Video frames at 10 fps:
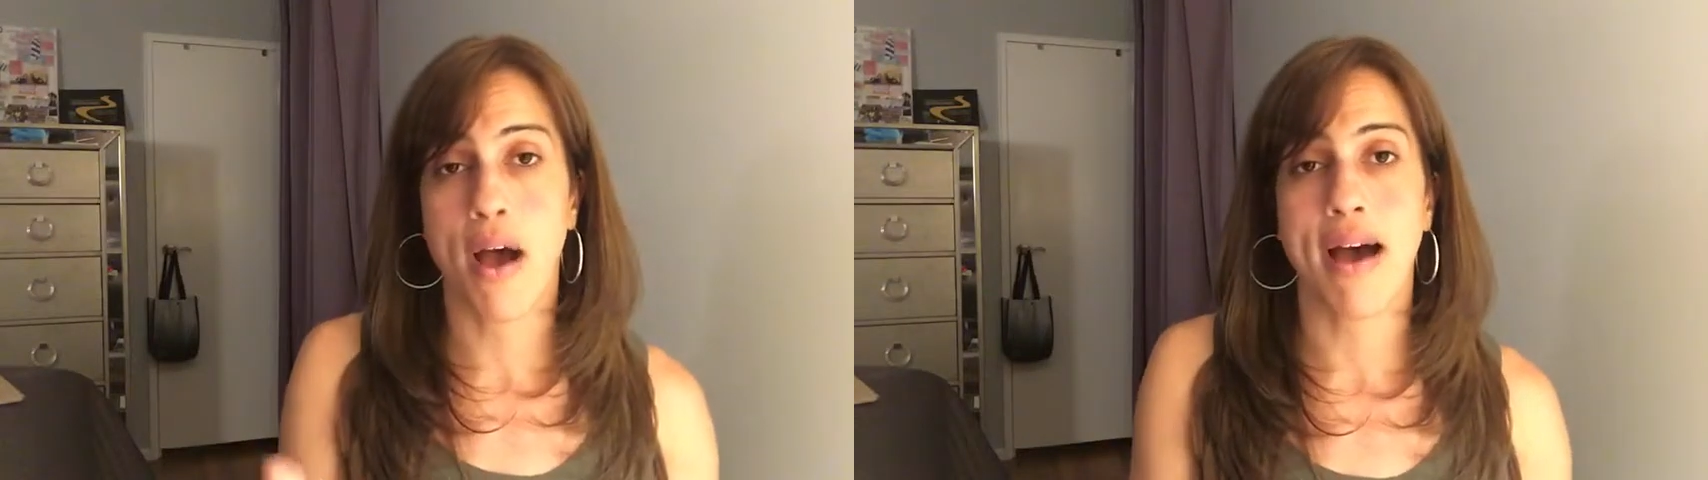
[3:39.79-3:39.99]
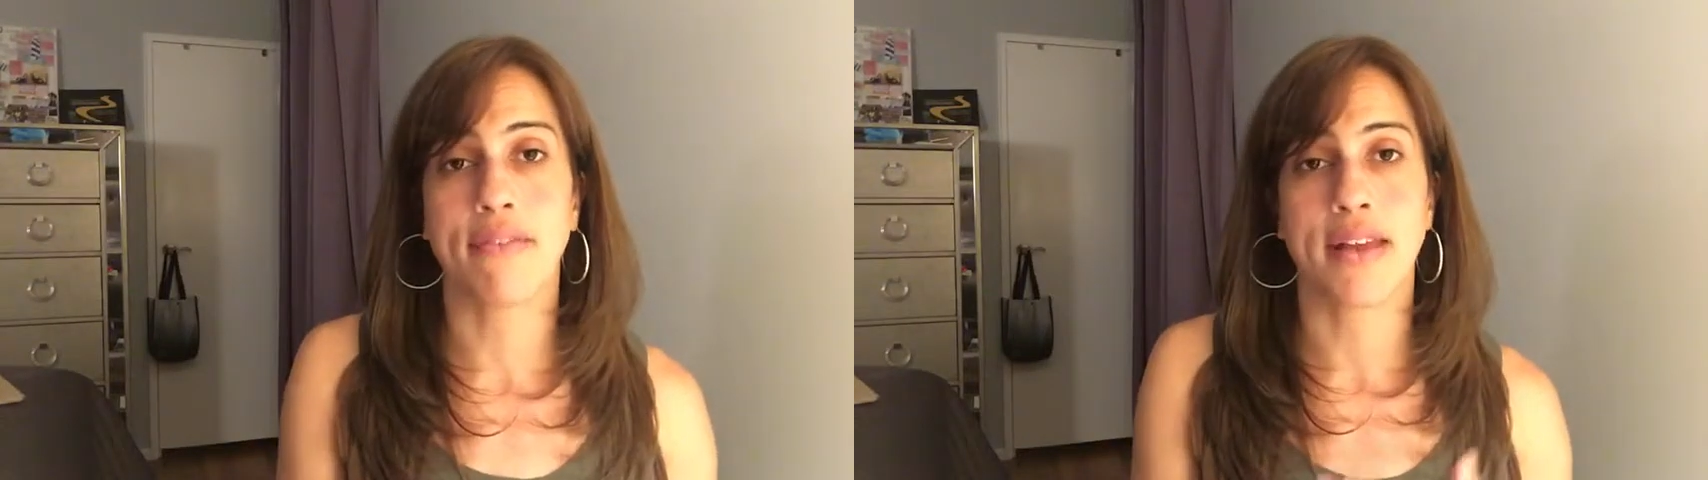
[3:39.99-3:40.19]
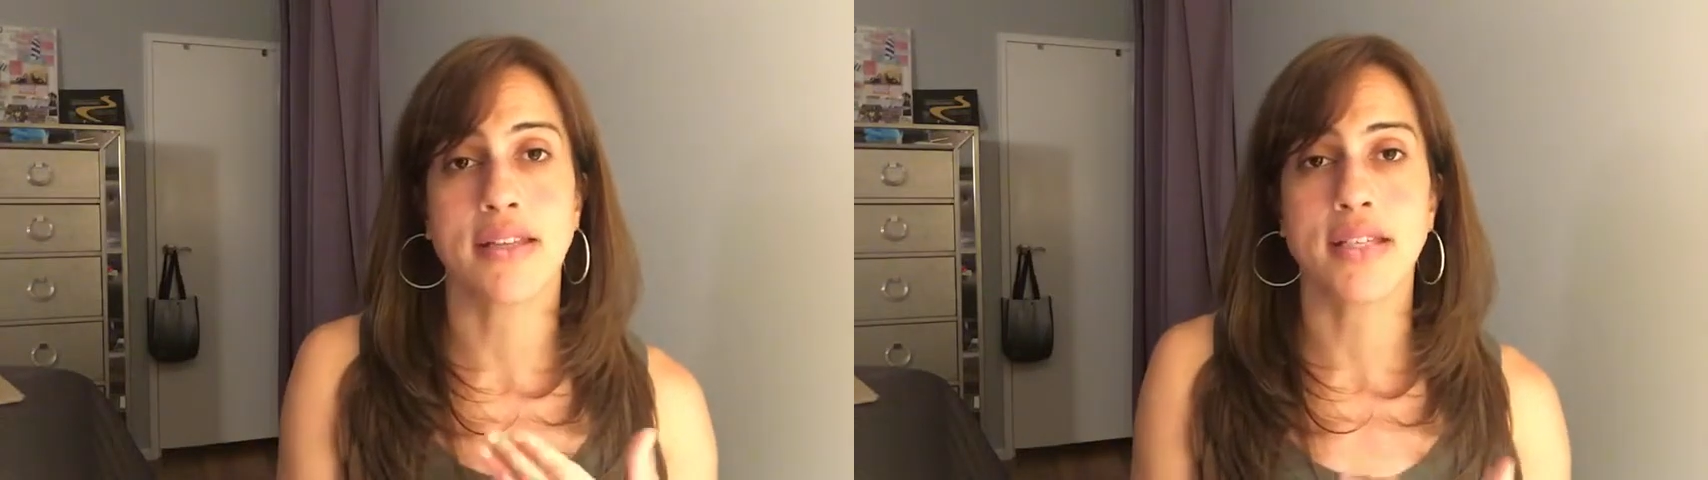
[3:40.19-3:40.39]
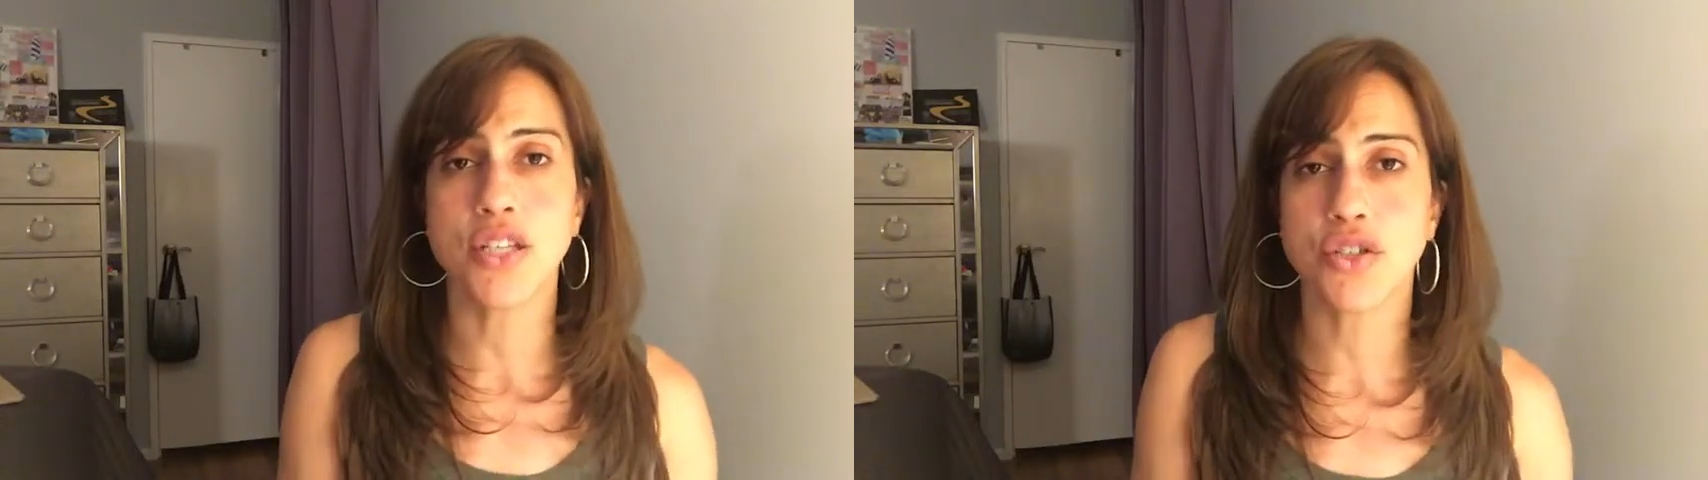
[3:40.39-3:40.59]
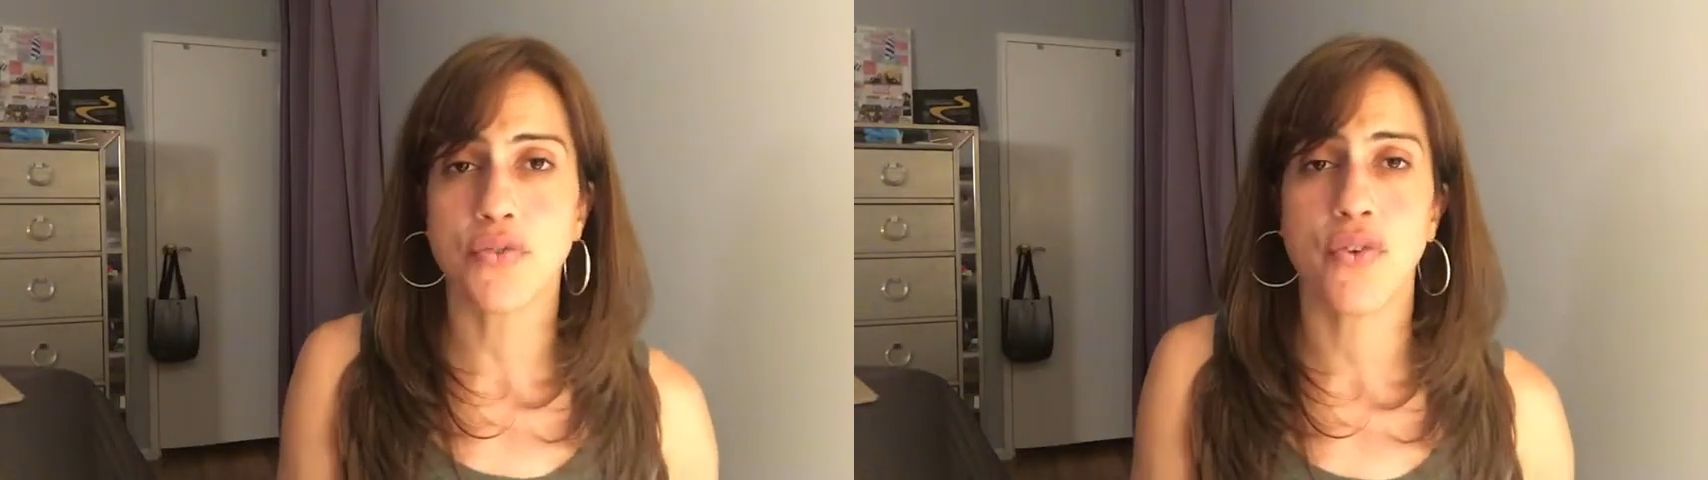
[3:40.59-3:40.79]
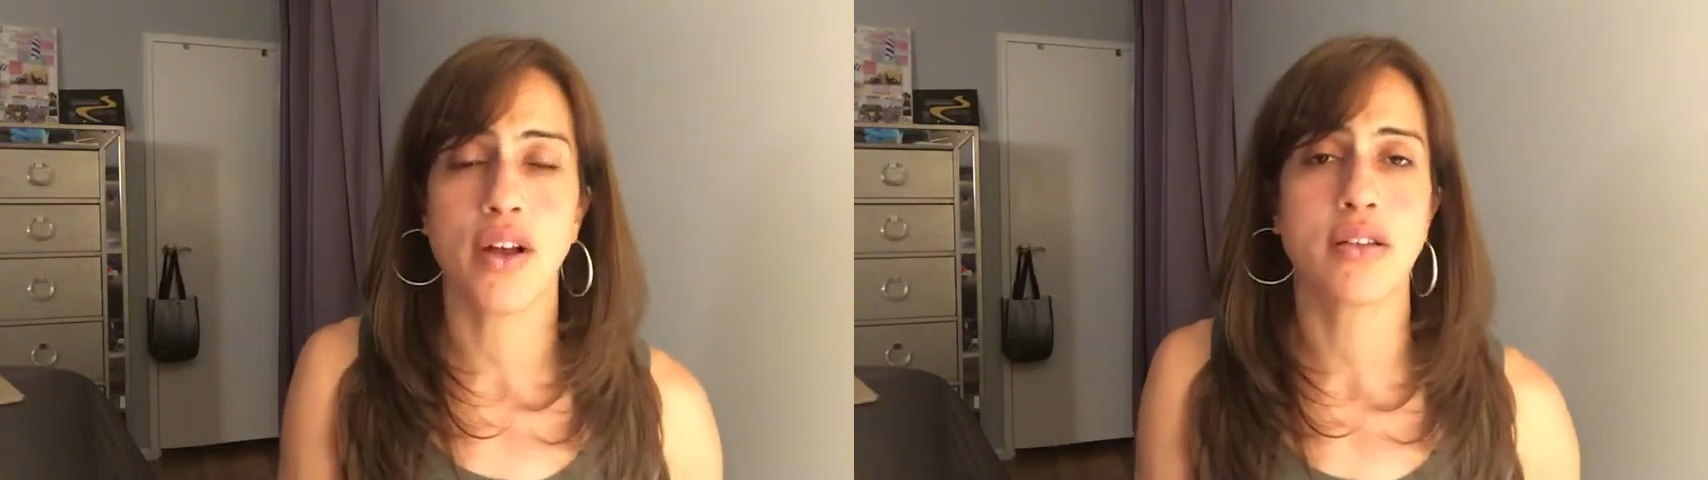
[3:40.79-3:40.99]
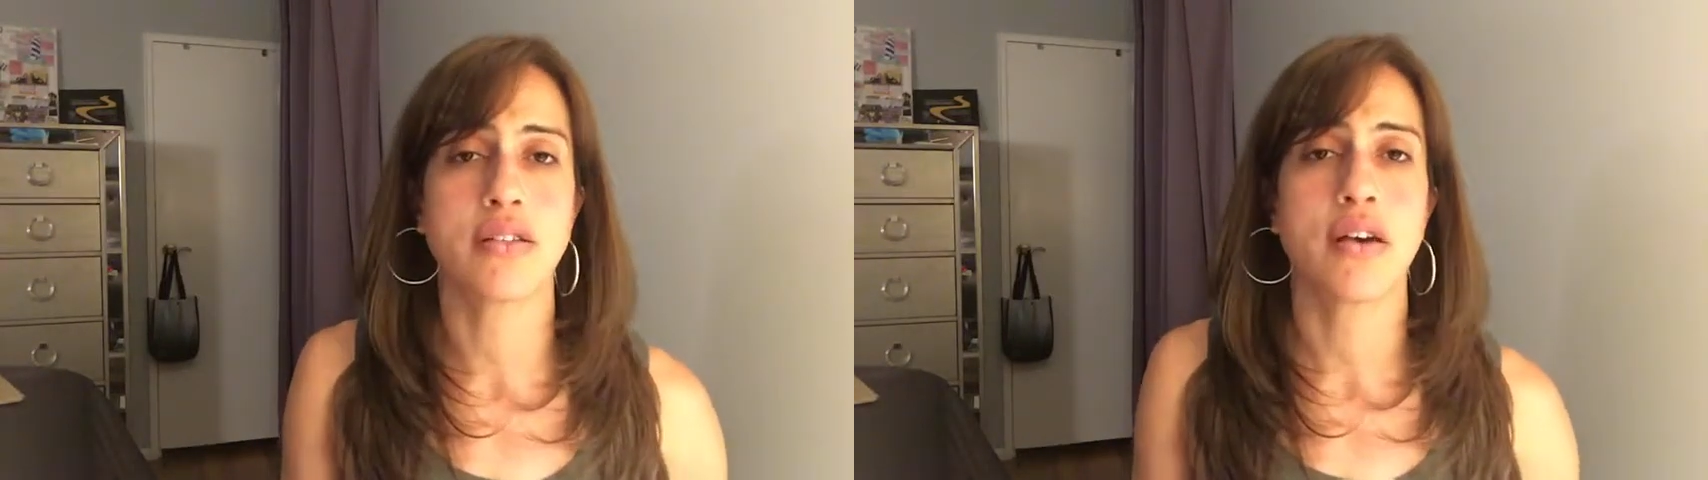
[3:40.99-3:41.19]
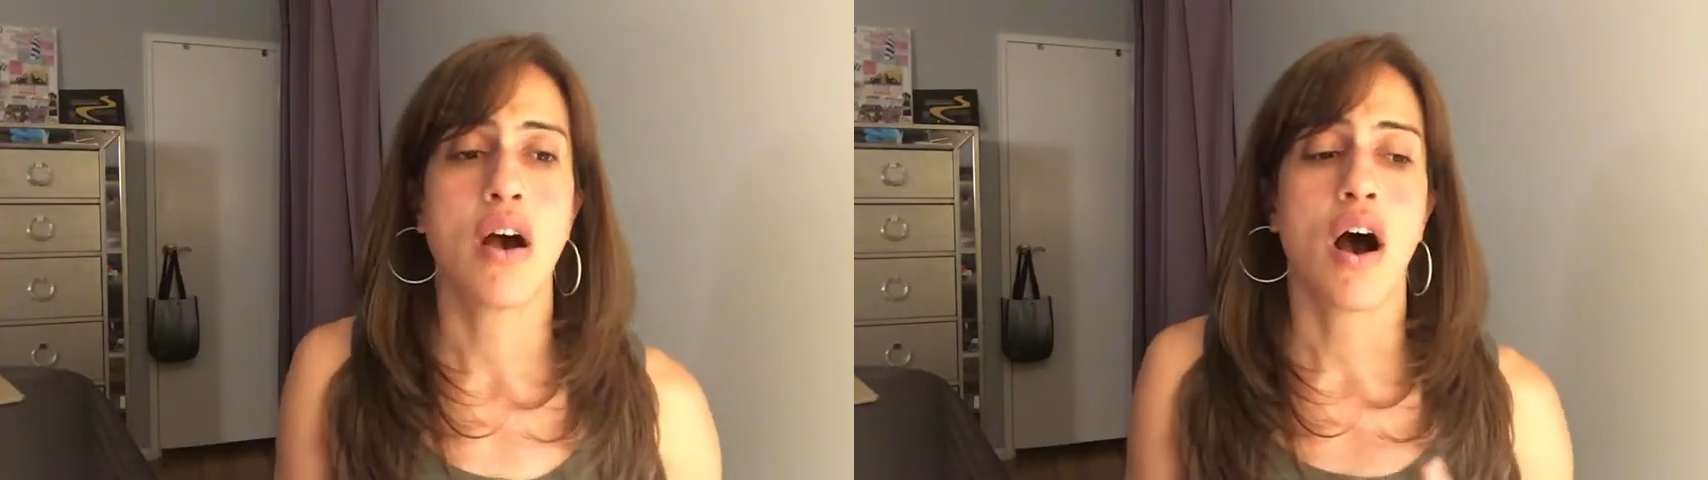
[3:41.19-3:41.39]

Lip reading: have like teacher friends